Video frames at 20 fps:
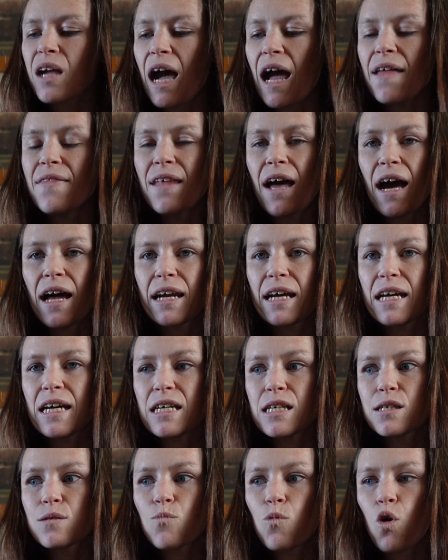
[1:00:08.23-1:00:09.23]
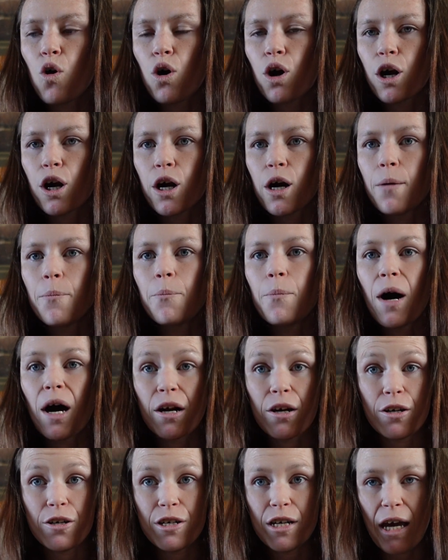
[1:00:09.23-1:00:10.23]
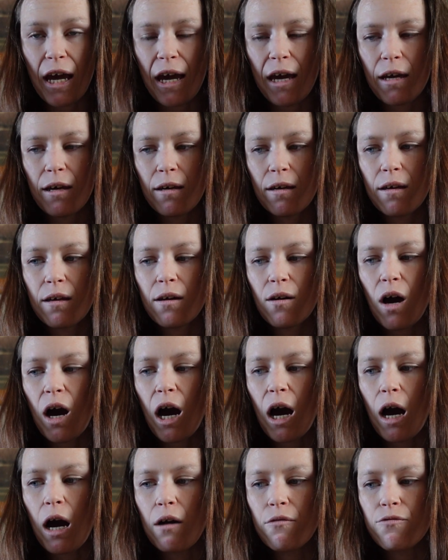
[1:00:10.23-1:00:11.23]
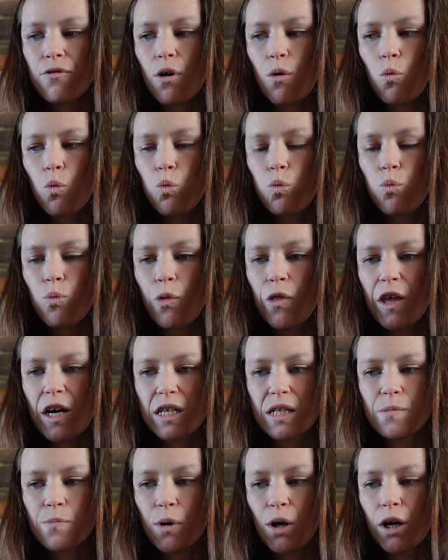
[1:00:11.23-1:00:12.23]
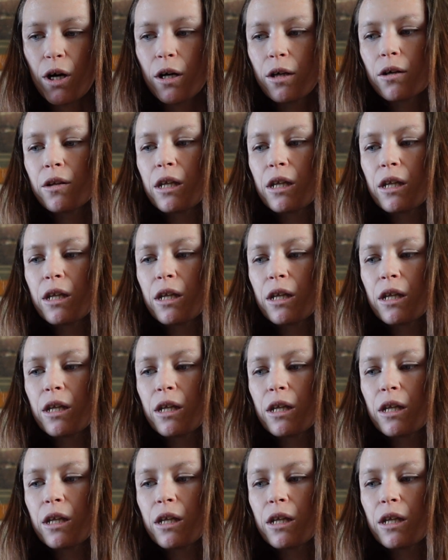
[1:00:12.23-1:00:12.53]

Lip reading: And that is more modern day of this book.